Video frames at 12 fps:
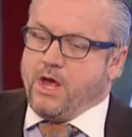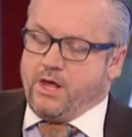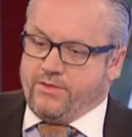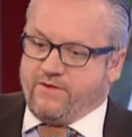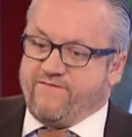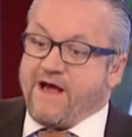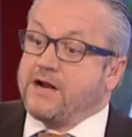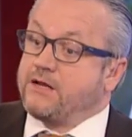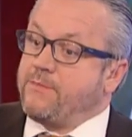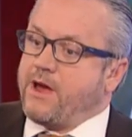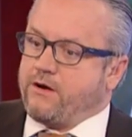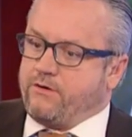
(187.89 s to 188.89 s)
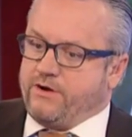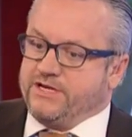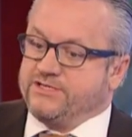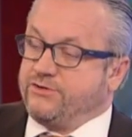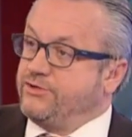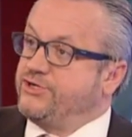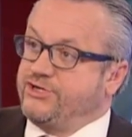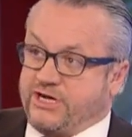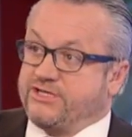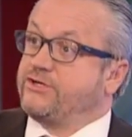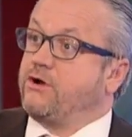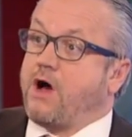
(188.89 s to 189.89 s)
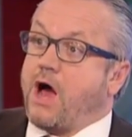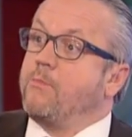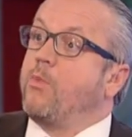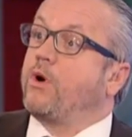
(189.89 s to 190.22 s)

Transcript: The fact of the matter is, there's just a lot